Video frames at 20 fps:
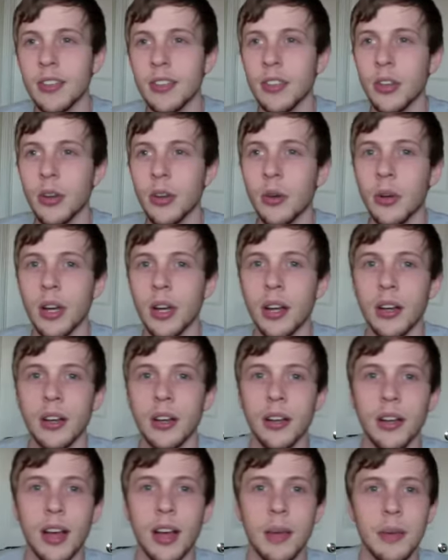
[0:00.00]
So
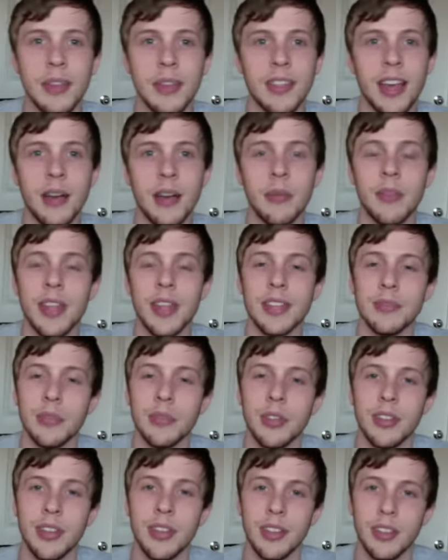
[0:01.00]
I mean, that's
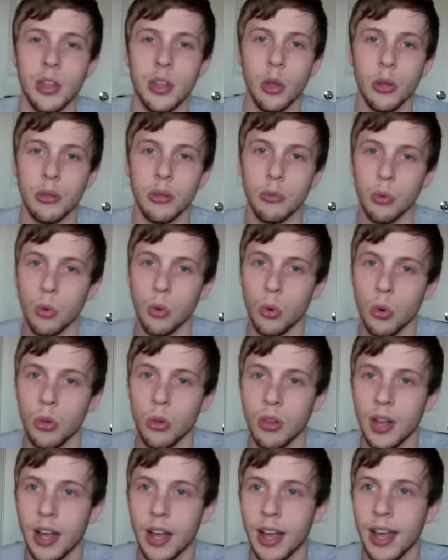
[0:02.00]
really like the only
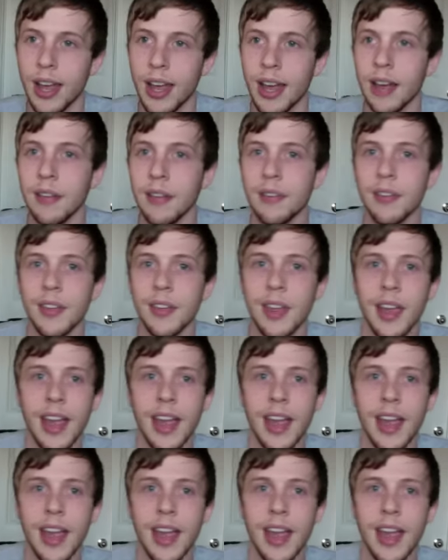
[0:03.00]
rule I have.